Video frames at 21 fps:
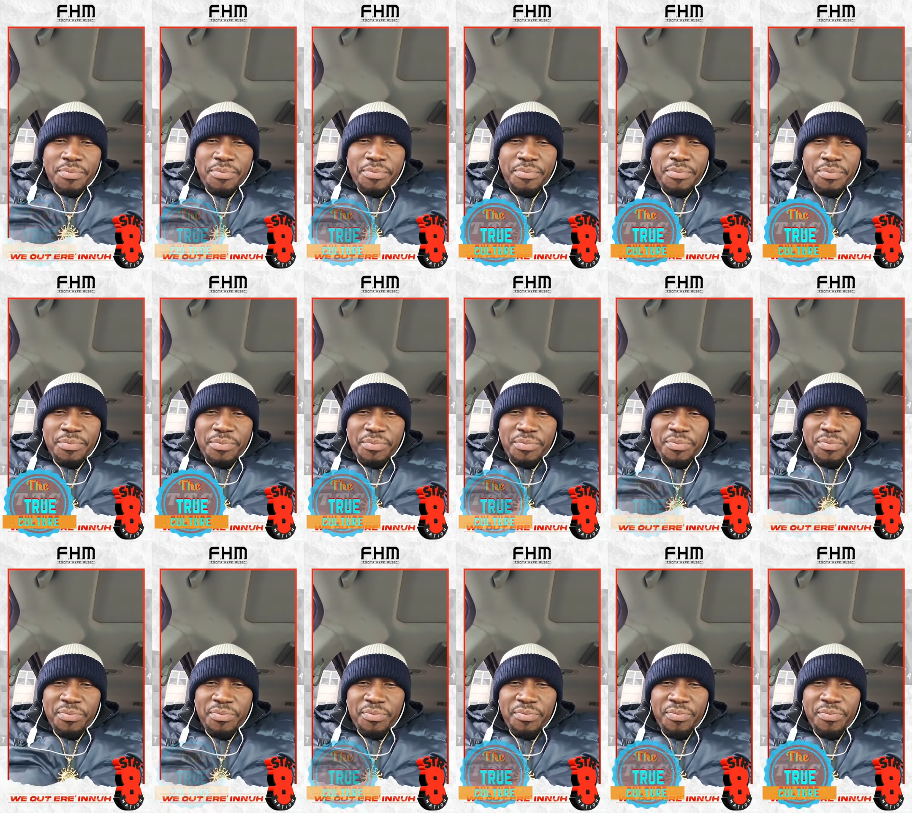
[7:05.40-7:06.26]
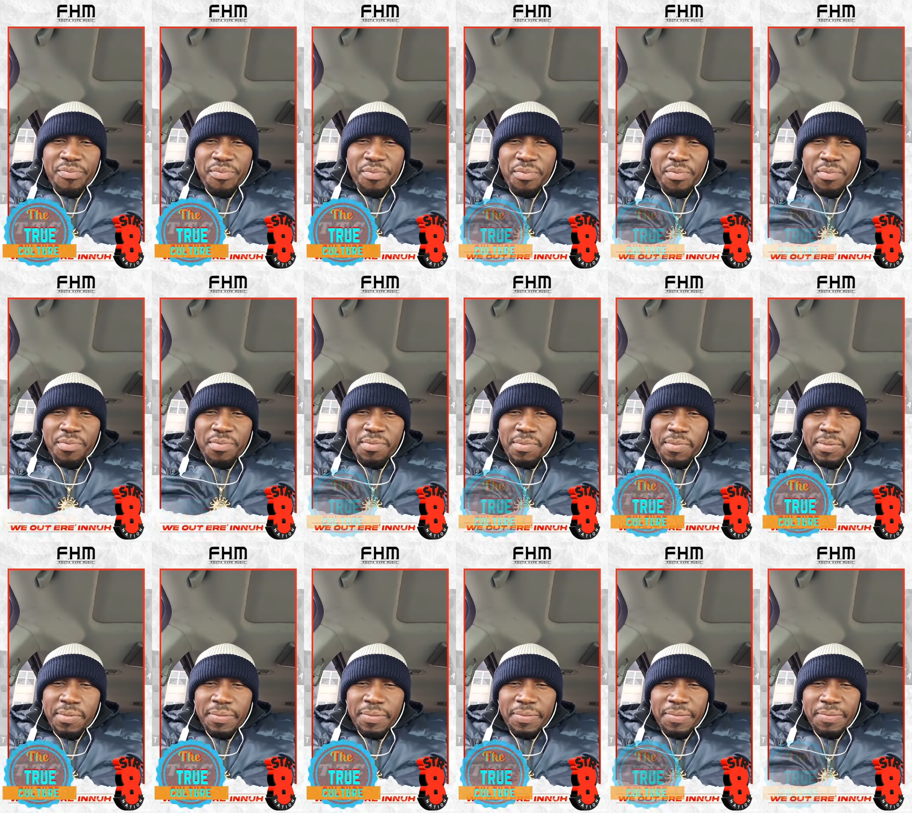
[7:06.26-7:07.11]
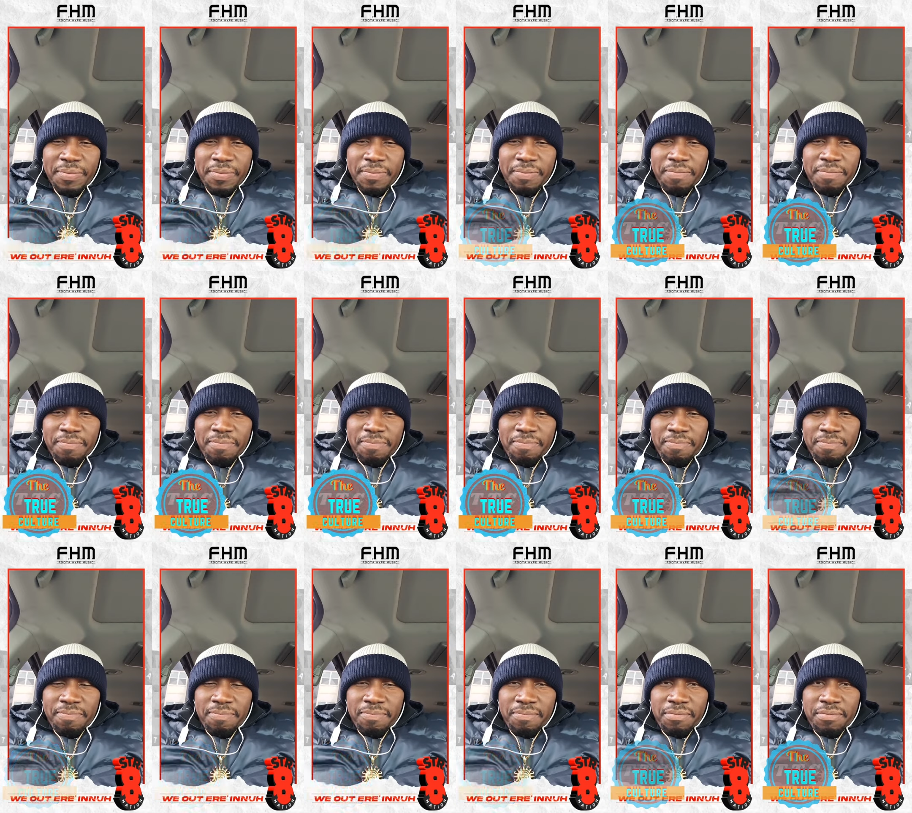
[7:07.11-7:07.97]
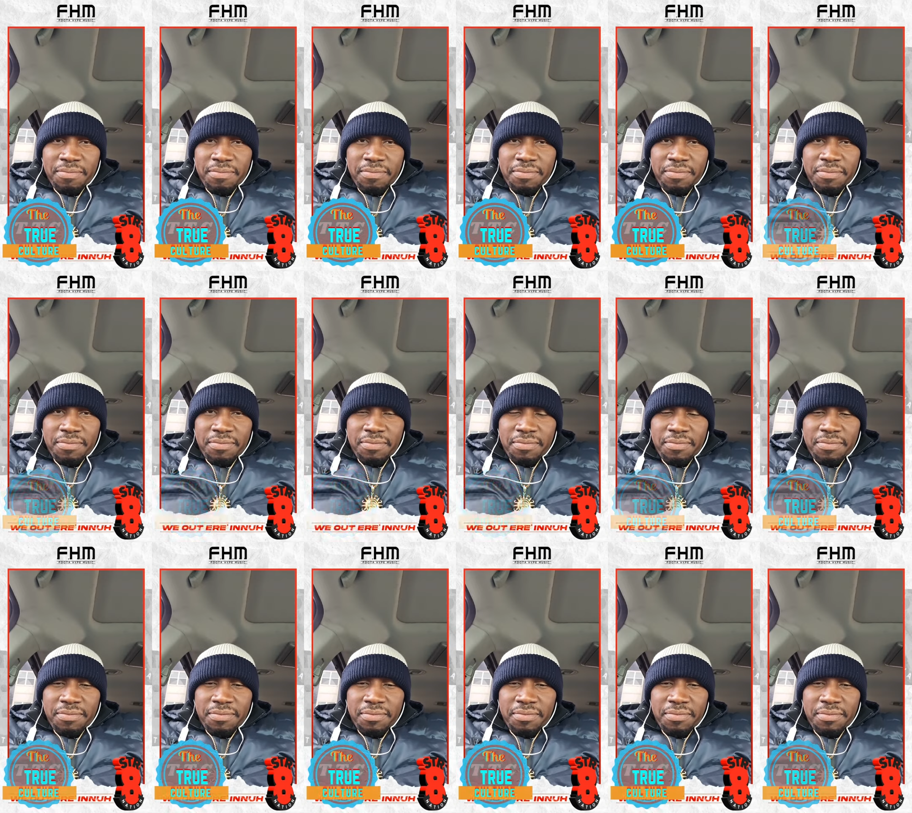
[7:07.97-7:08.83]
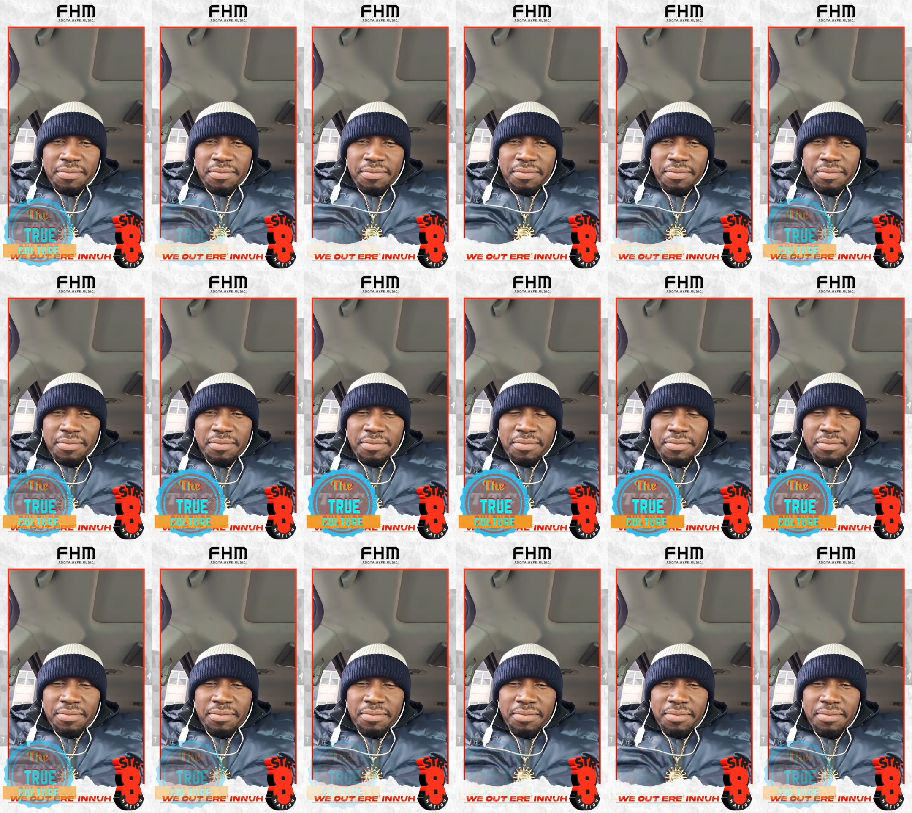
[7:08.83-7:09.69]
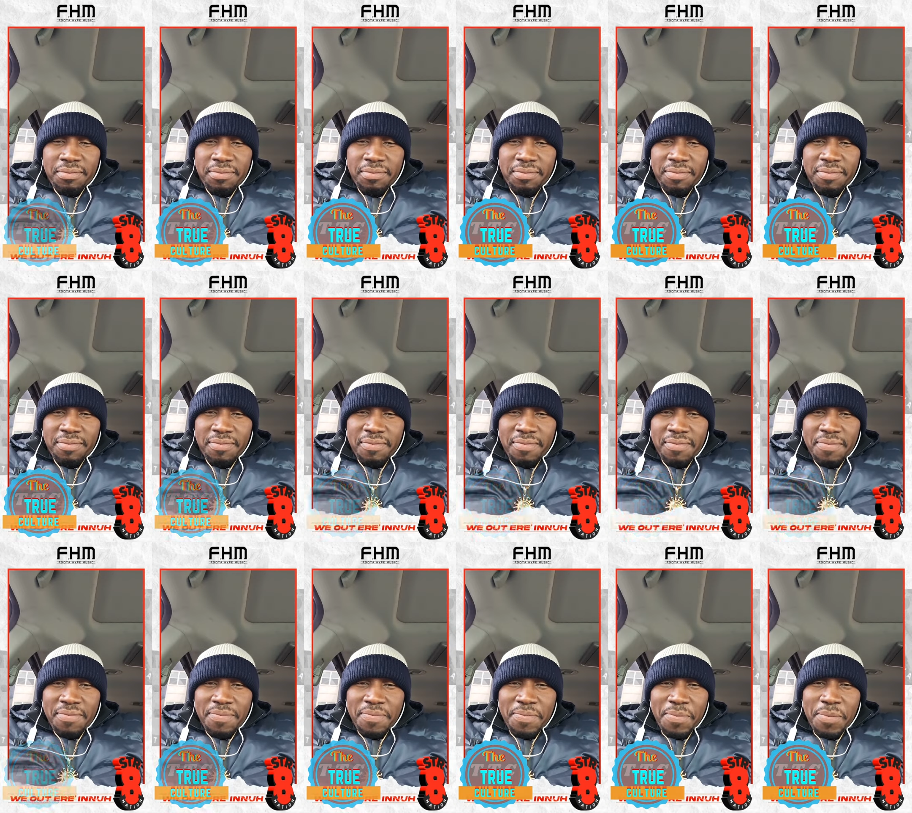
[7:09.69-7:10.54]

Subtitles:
(silence)